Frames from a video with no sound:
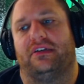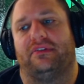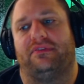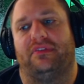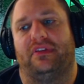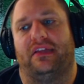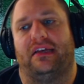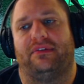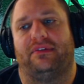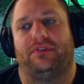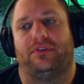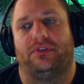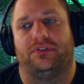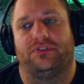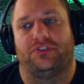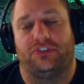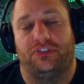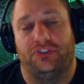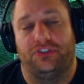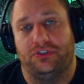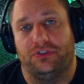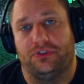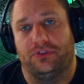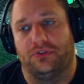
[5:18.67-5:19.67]
of level
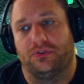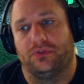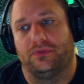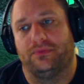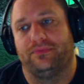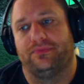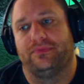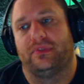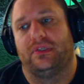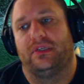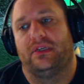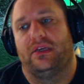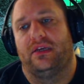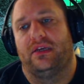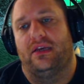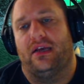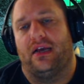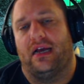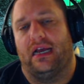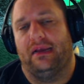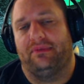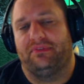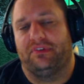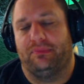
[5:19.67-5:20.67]
2,
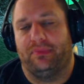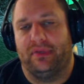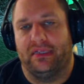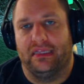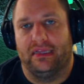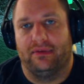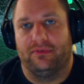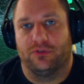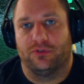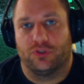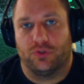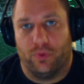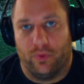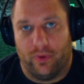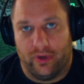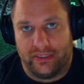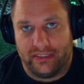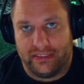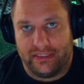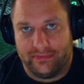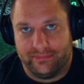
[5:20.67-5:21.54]
I have to be level 20.